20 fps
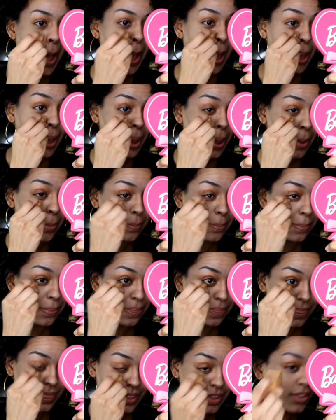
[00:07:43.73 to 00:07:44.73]

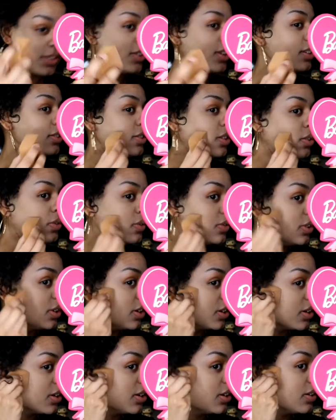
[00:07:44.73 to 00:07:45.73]
So I don't
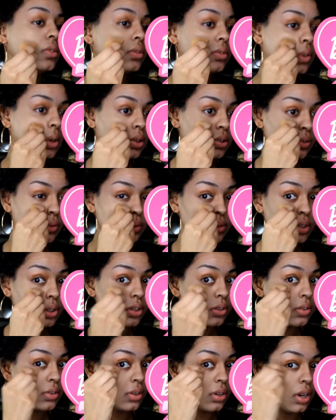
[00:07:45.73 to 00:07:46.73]
look, I
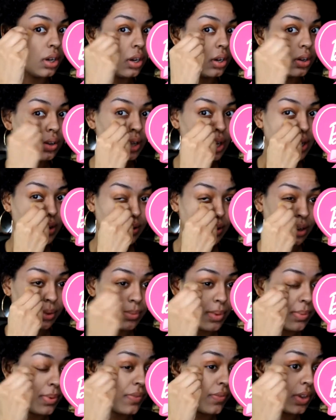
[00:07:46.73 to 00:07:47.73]
don't know,
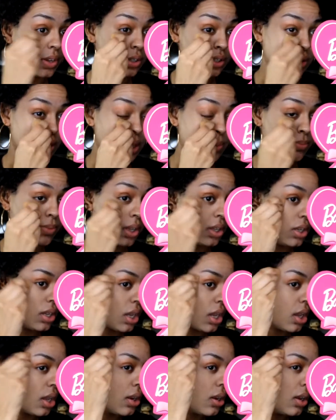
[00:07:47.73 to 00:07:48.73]
maybe if I just keep
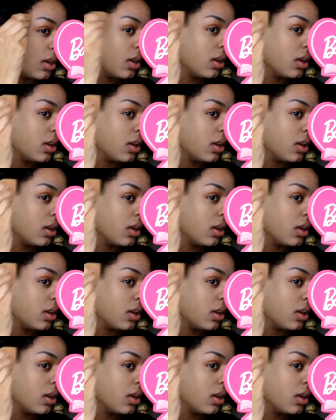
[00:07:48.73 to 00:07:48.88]
blending it.